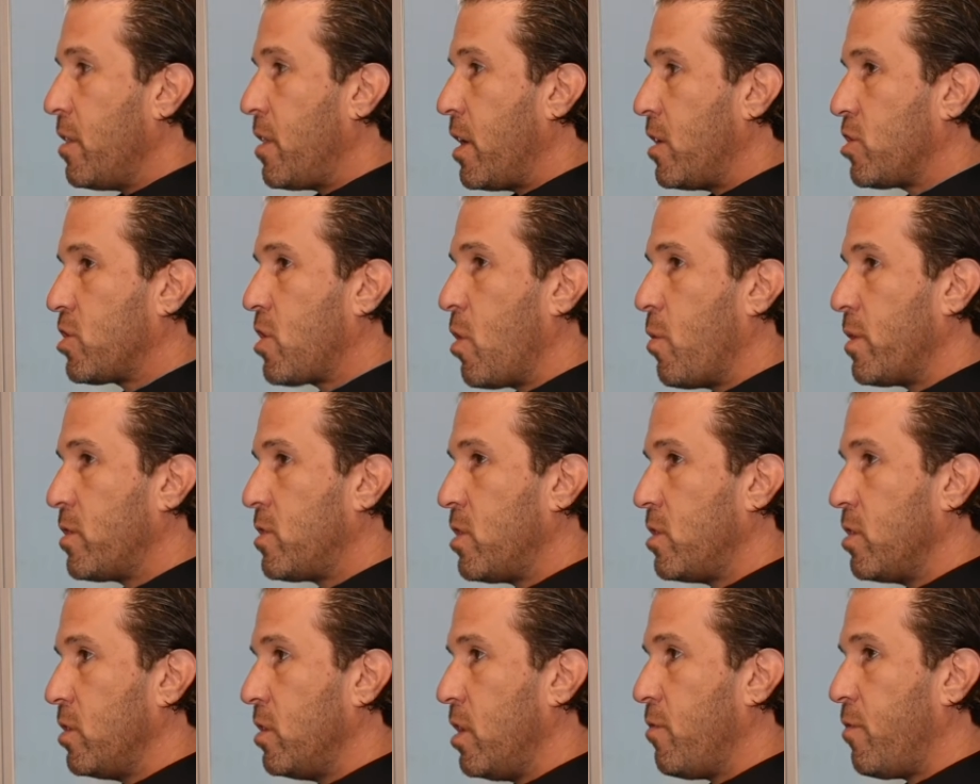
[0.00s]
that is going
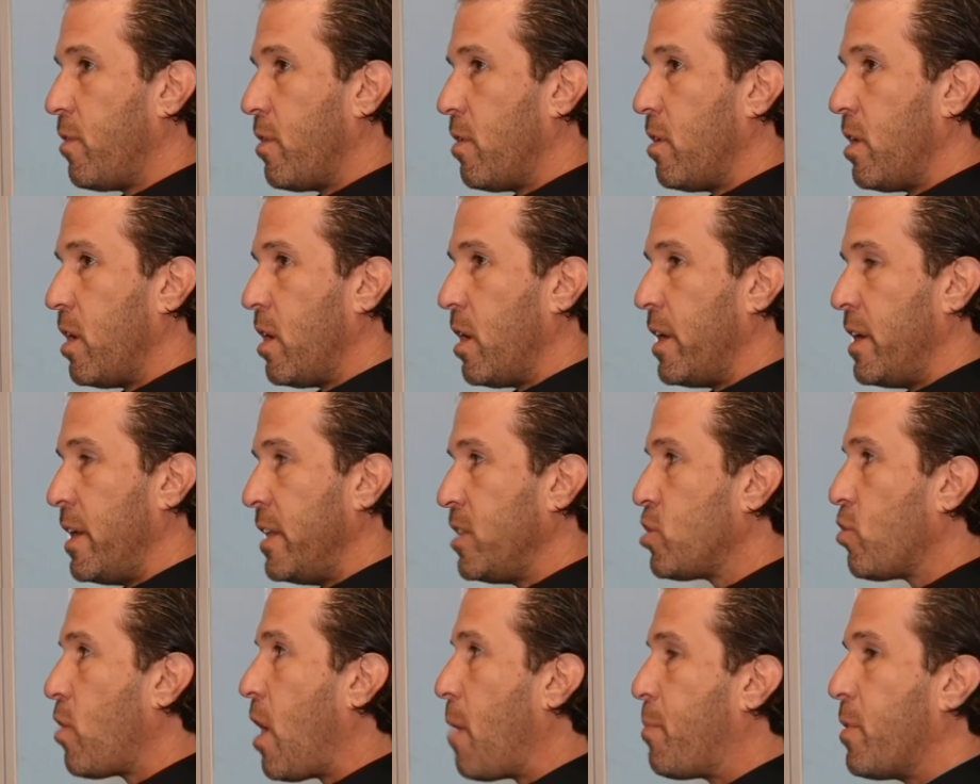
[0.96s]
to deliver an
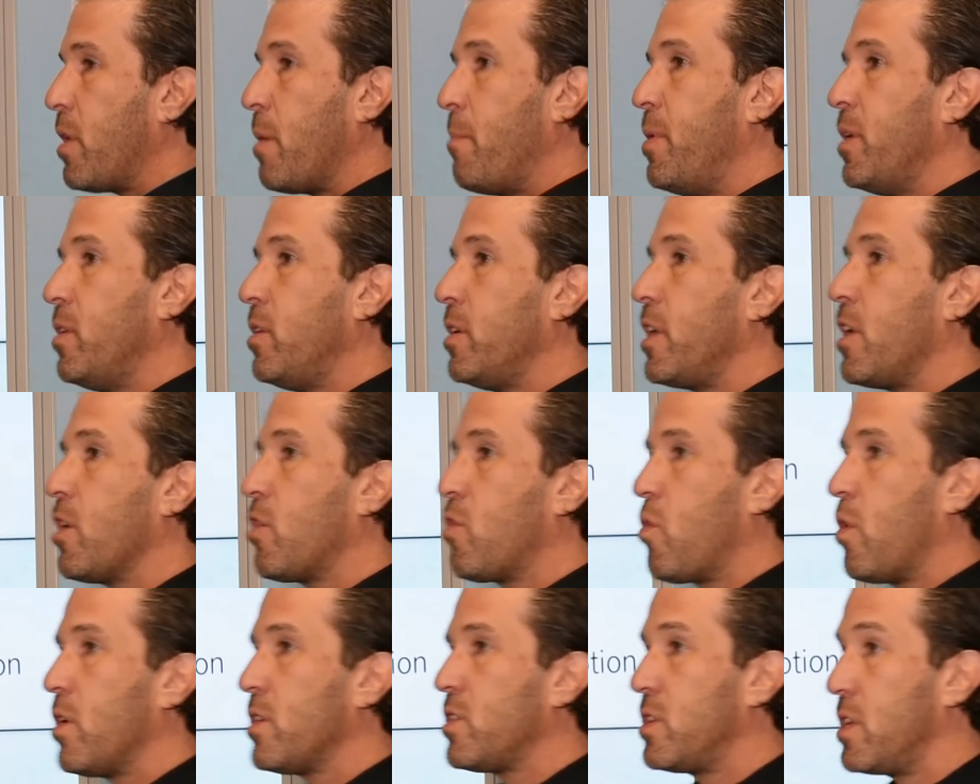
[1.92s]
interoperability
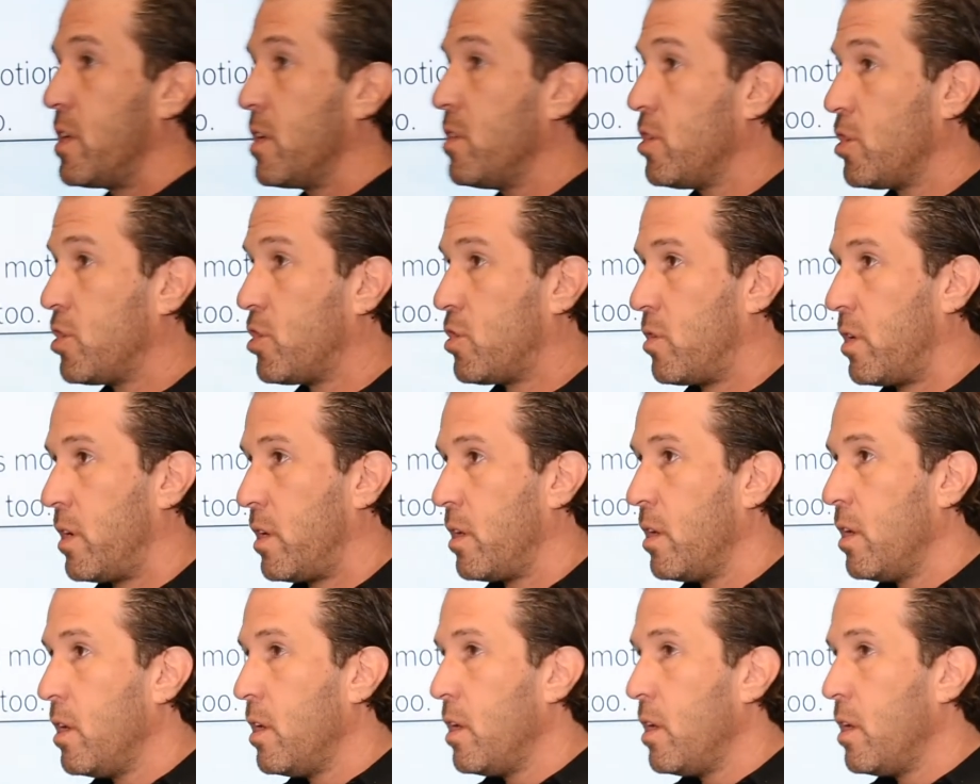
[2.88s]
across the industry.